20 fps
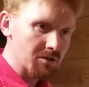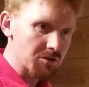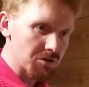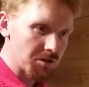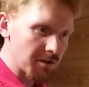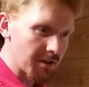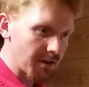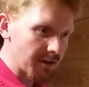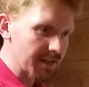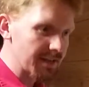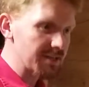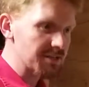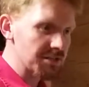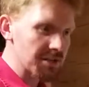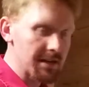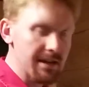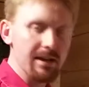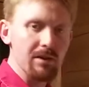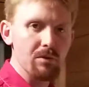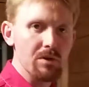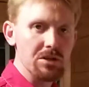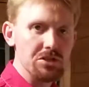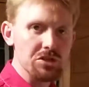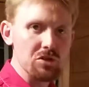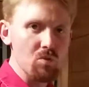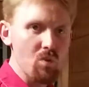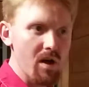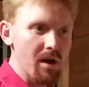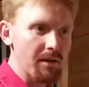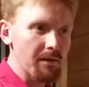So they're easy to get
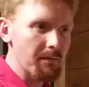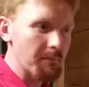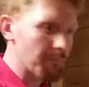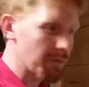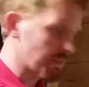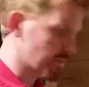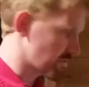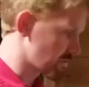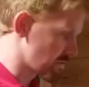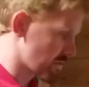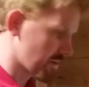what you want, but the